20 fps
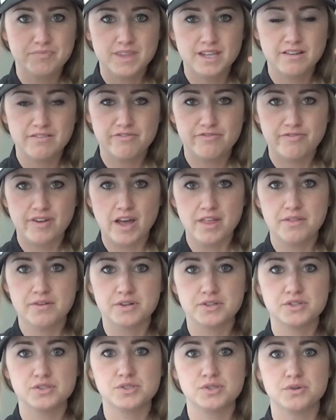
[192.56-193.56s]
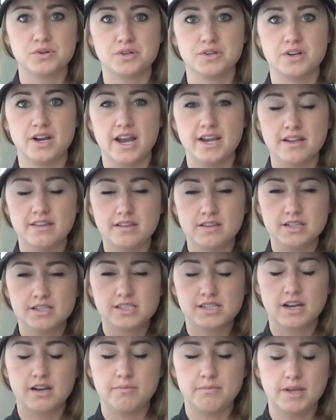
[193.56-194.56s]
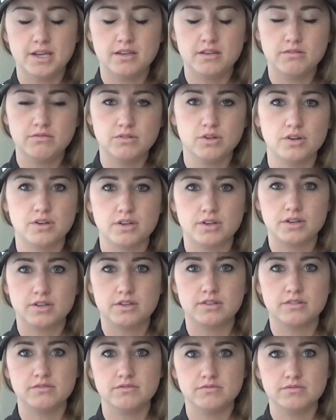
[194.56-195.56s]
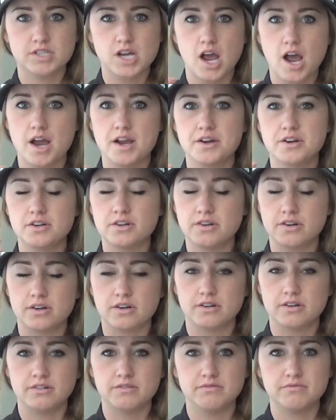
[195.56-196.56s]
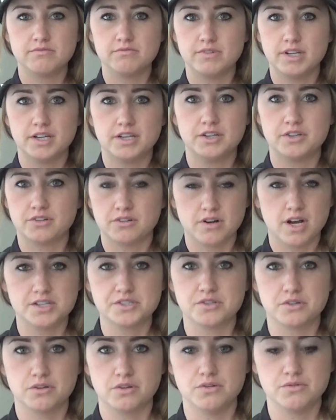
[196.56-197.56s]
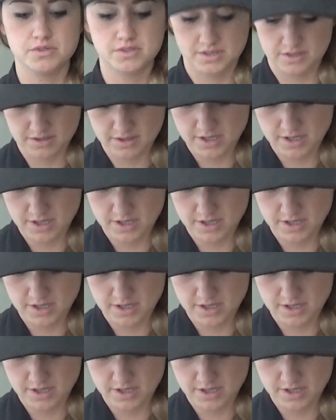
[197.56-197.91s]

feathers or anything that's going to make you look tired or like your eyes are closed.